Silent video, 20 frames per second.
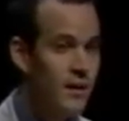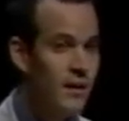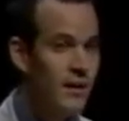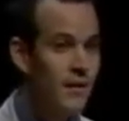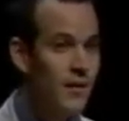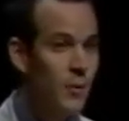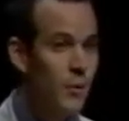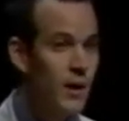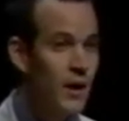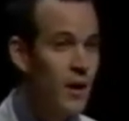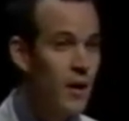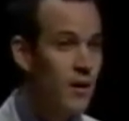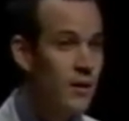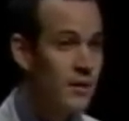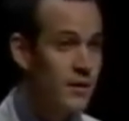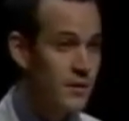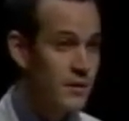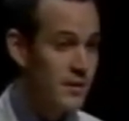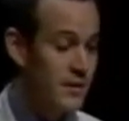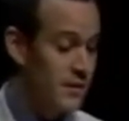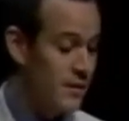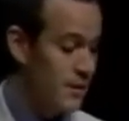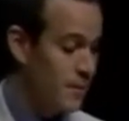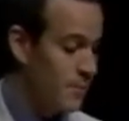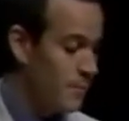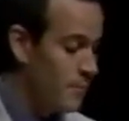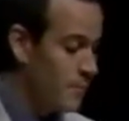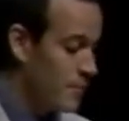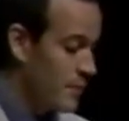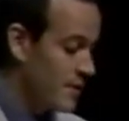and that we aren't in the
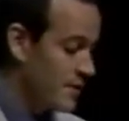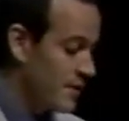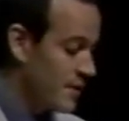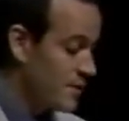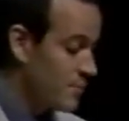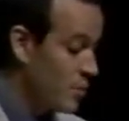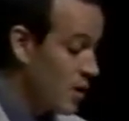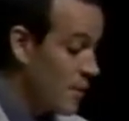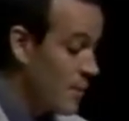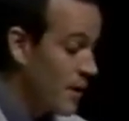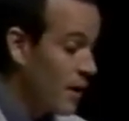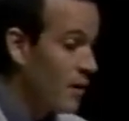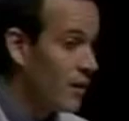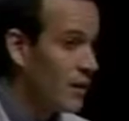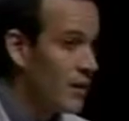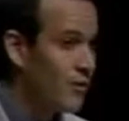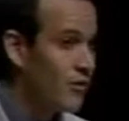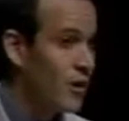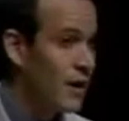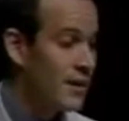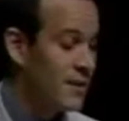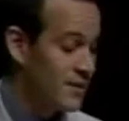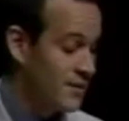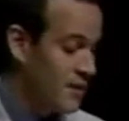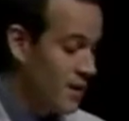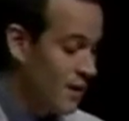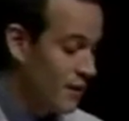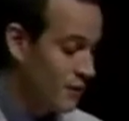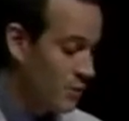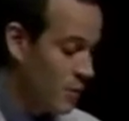business primarily of writing
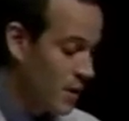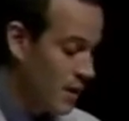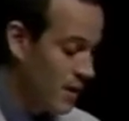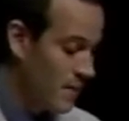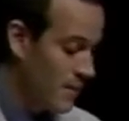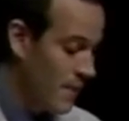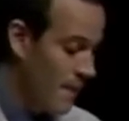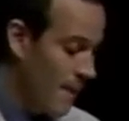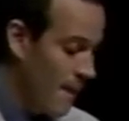software.